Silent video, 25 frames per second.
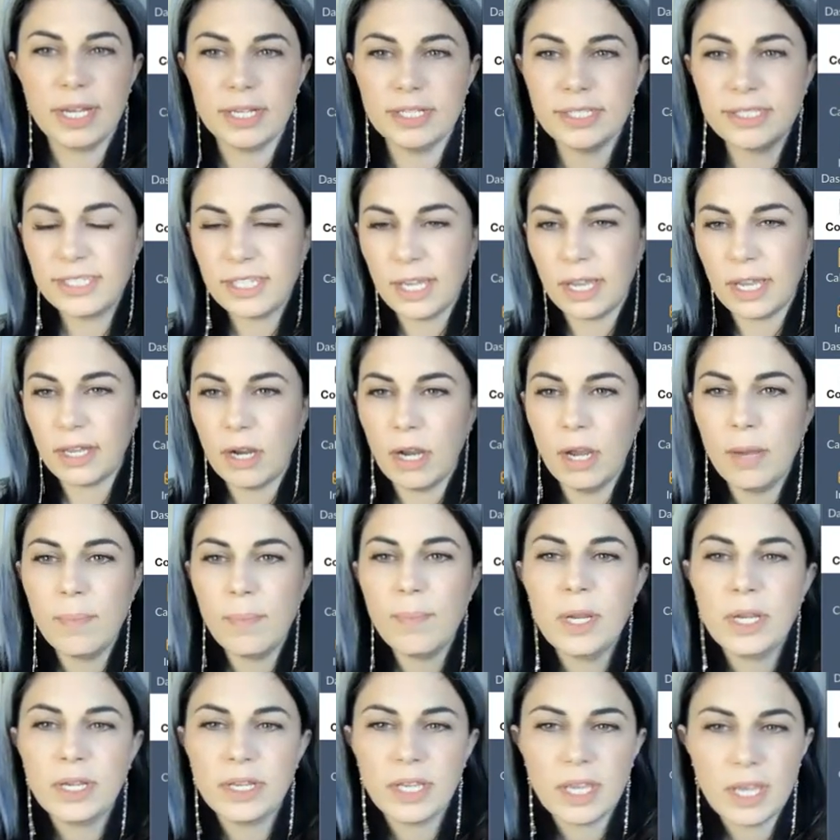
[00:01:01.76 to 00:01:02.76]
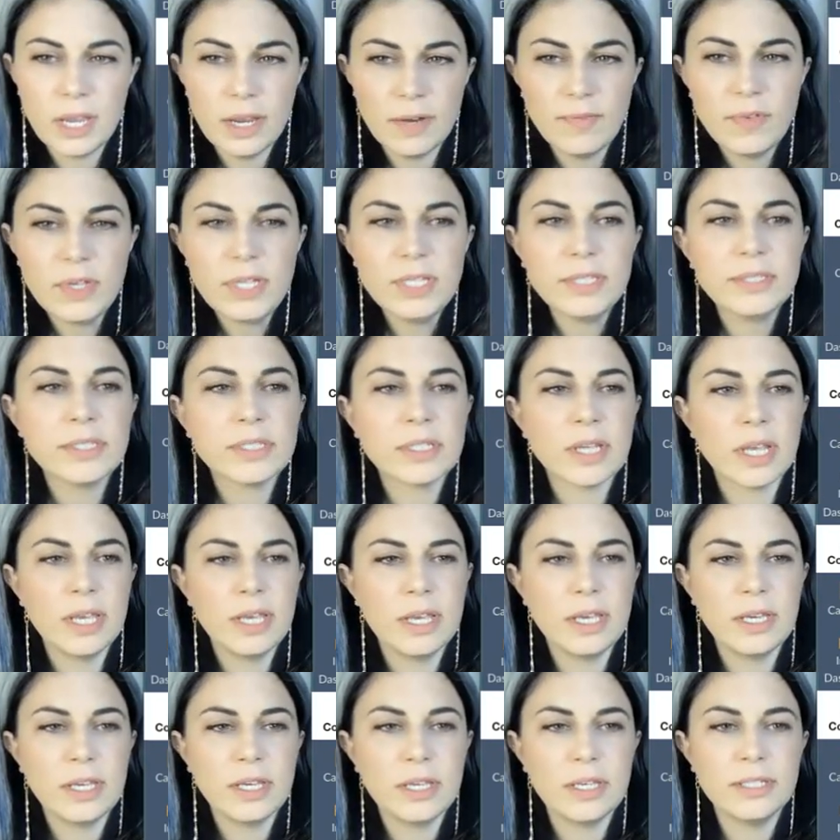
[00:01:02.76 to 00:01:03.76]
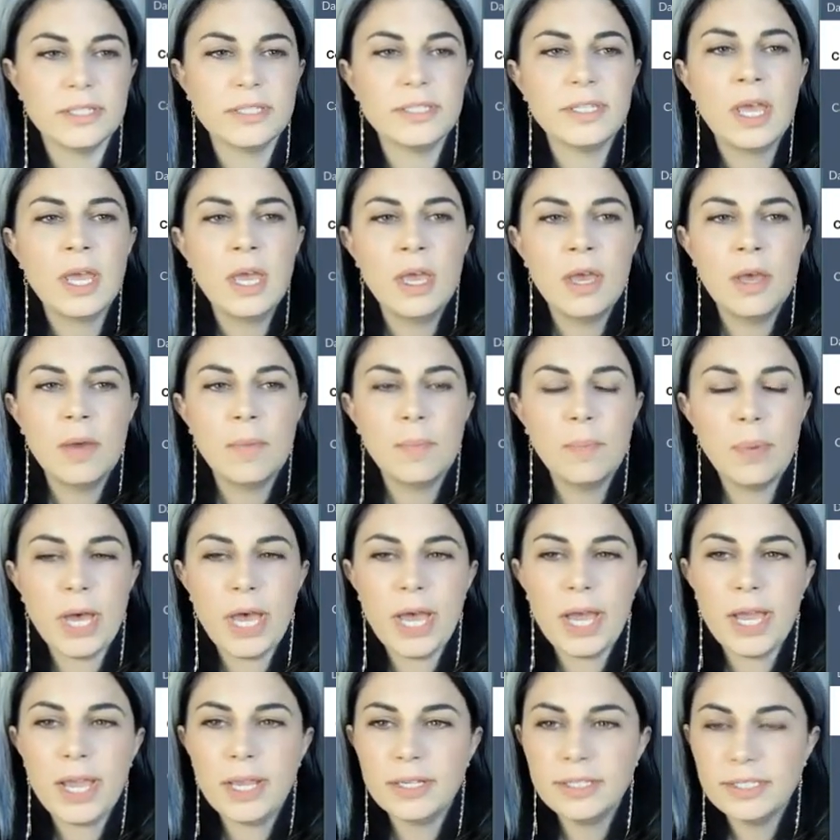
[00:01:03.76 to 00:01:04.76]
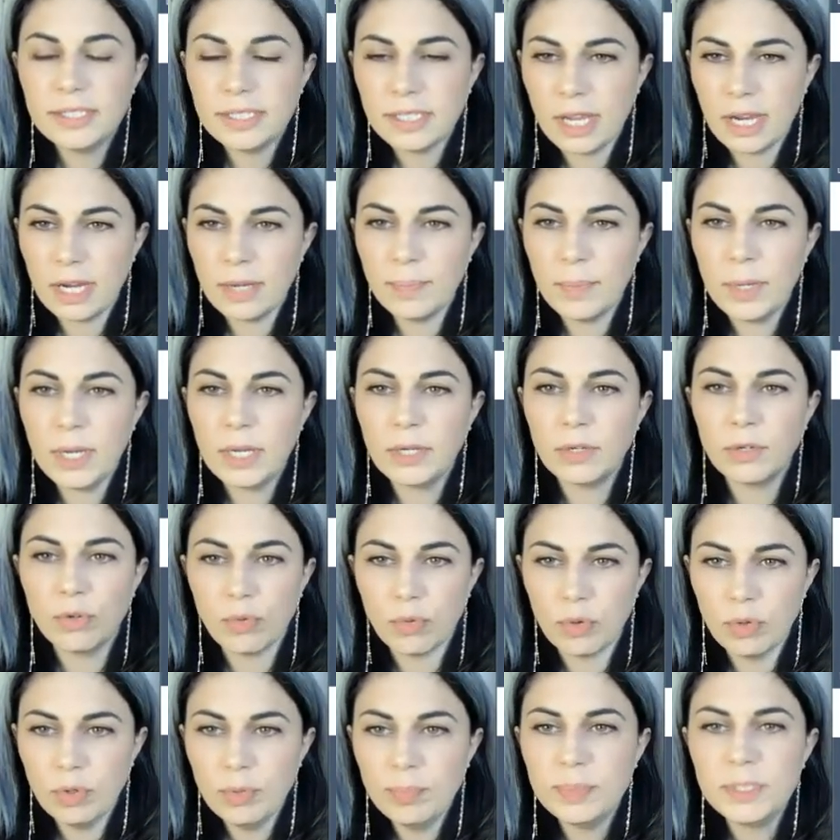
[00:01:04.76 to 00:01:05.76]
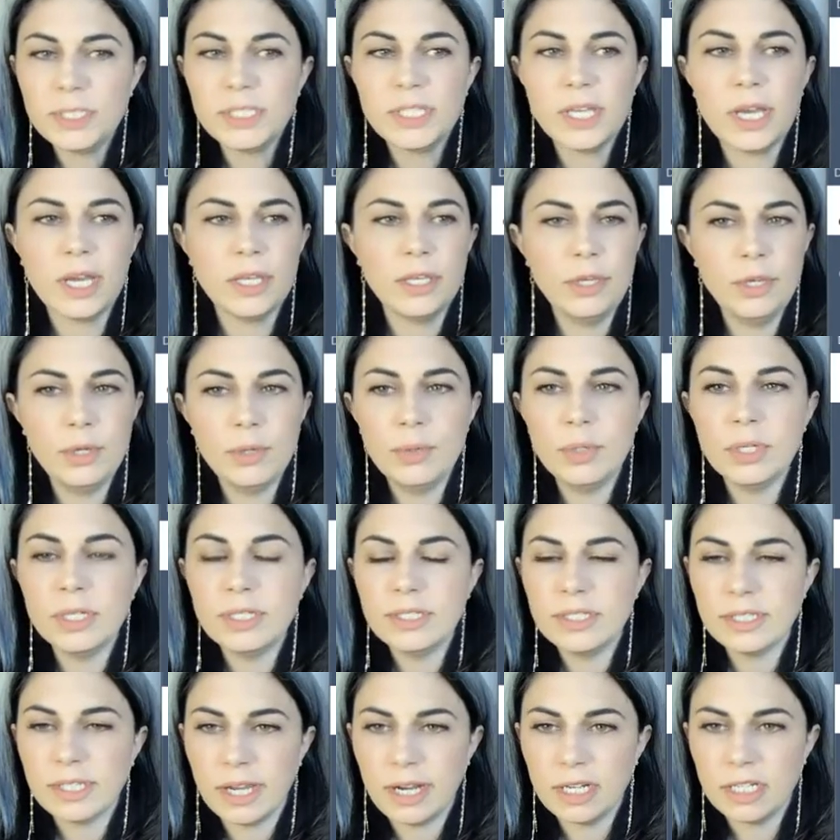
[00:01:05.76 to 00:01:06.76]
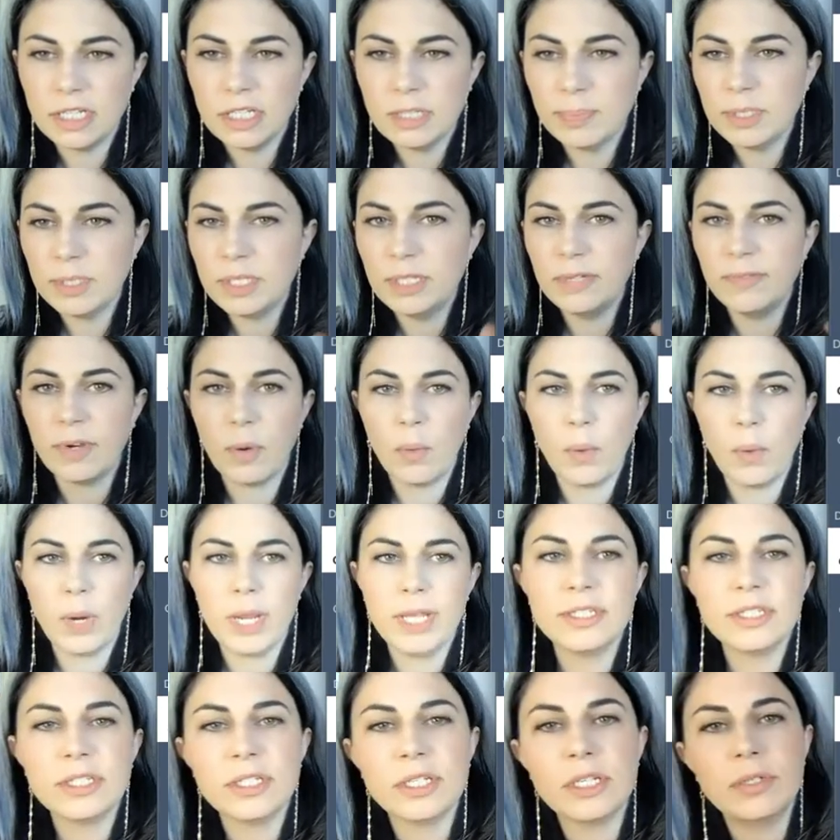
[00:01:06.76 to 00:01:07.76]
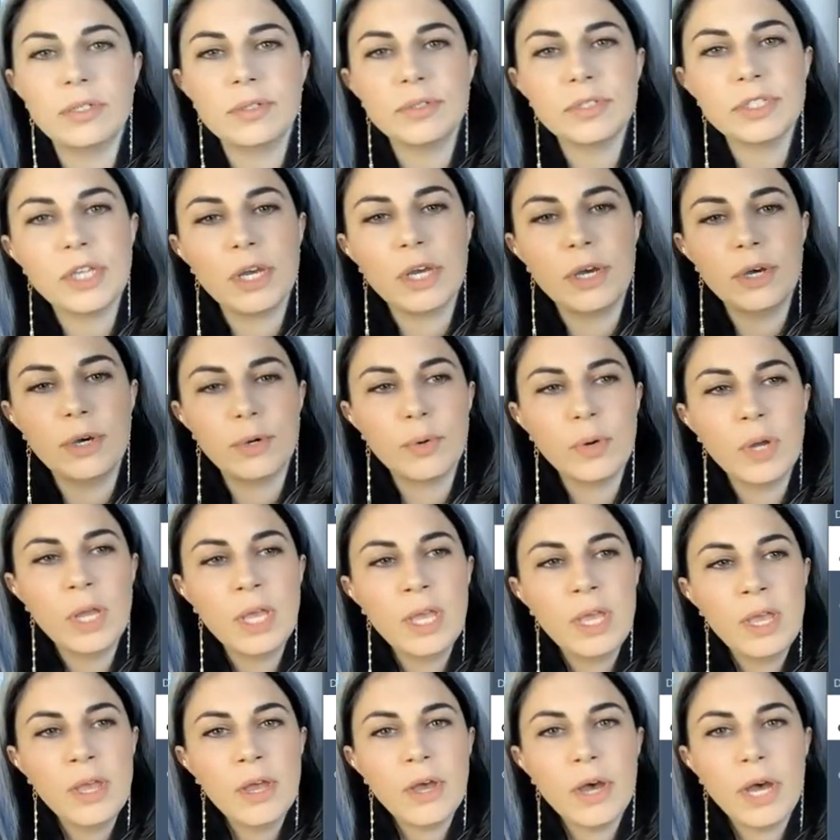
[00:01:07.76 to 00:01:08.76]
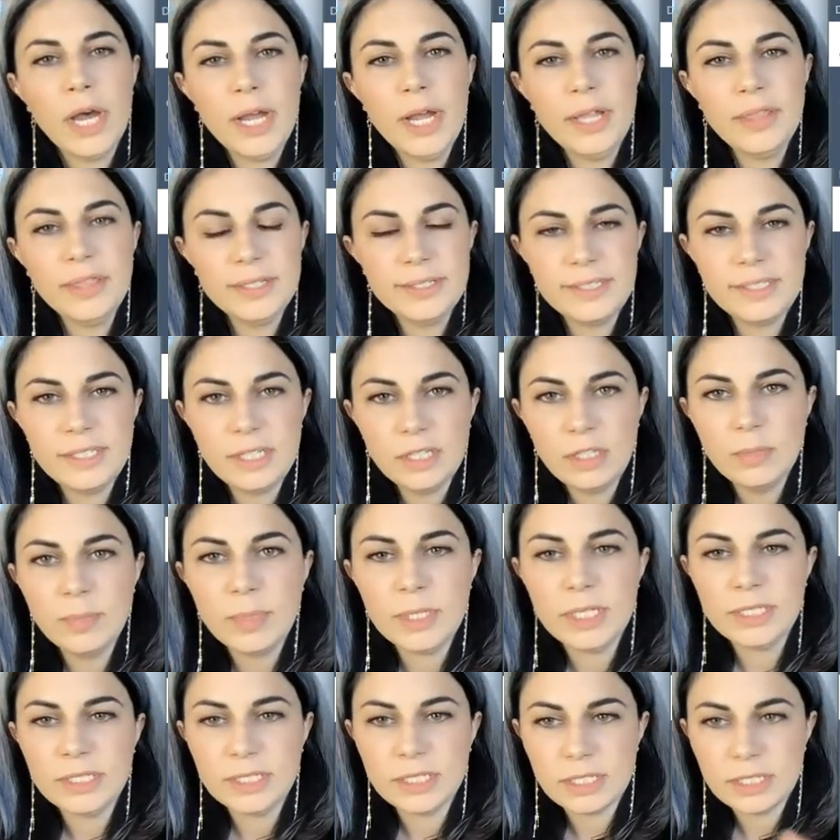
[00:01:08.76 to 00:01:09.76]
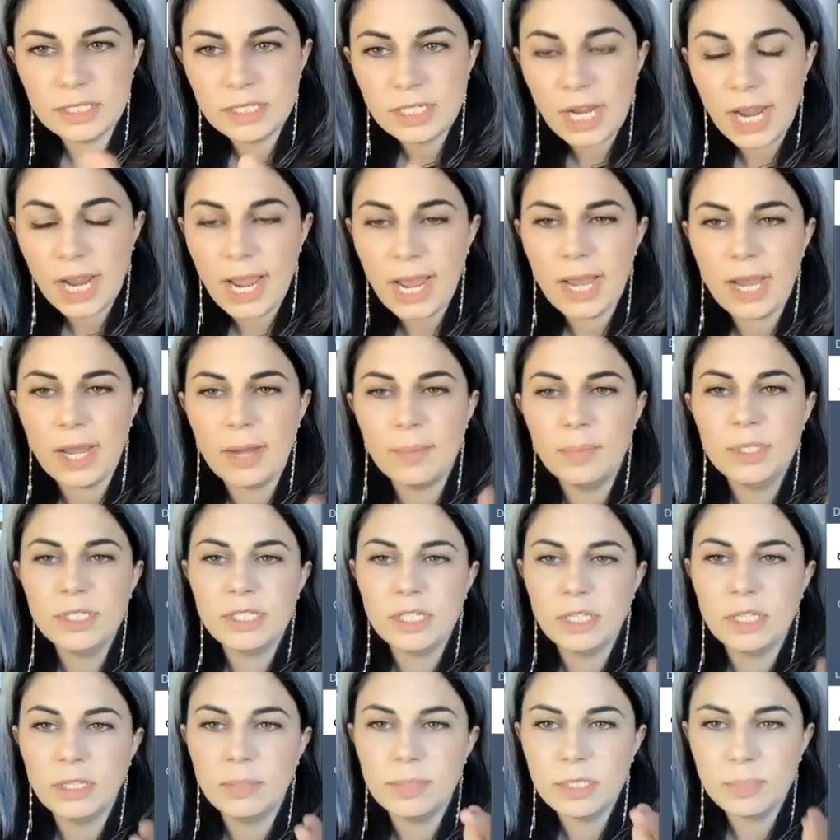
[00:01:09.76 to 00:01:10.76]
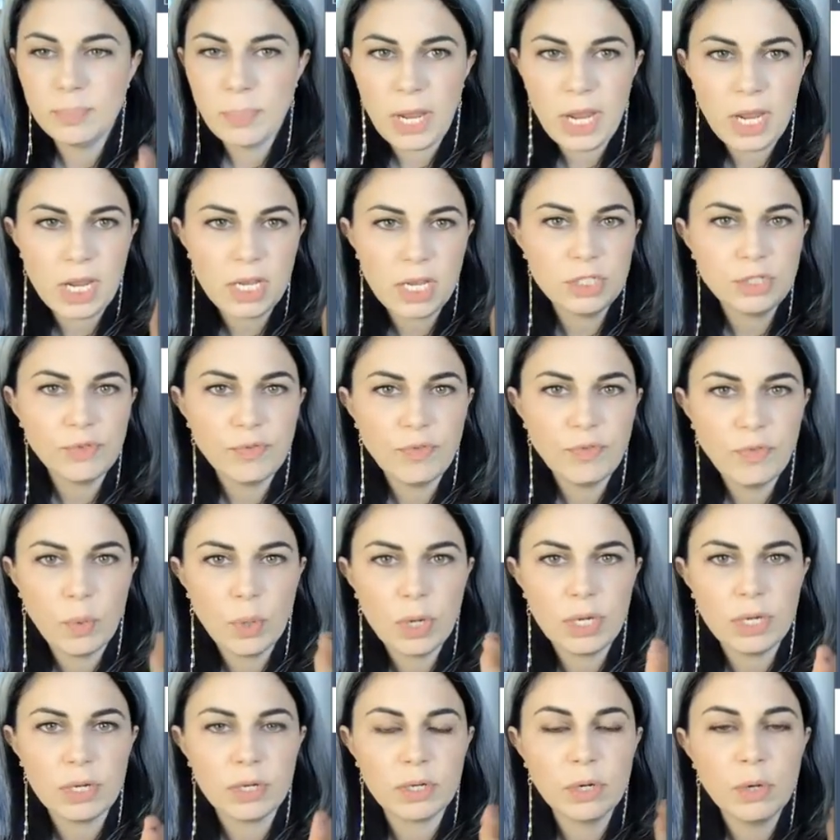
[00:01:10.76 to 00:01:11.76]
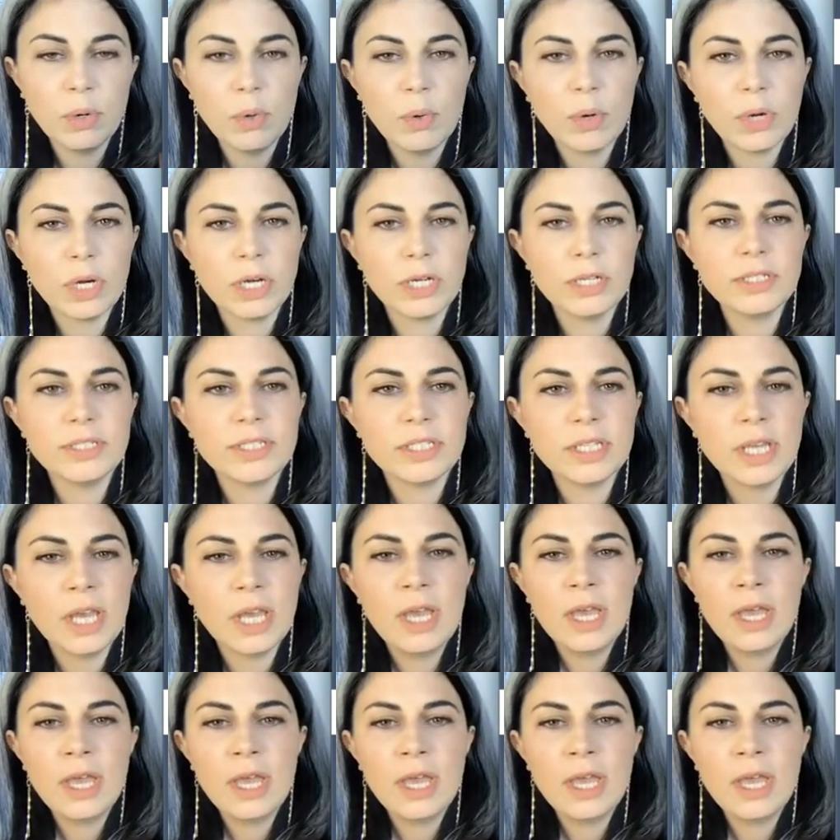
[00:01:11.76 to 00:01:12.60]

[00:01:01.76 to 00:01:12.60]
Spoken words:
gets set up in Canvas is by assignment groups that you assign specific weights to. So on the syllabus tab, the syllabus page for your course,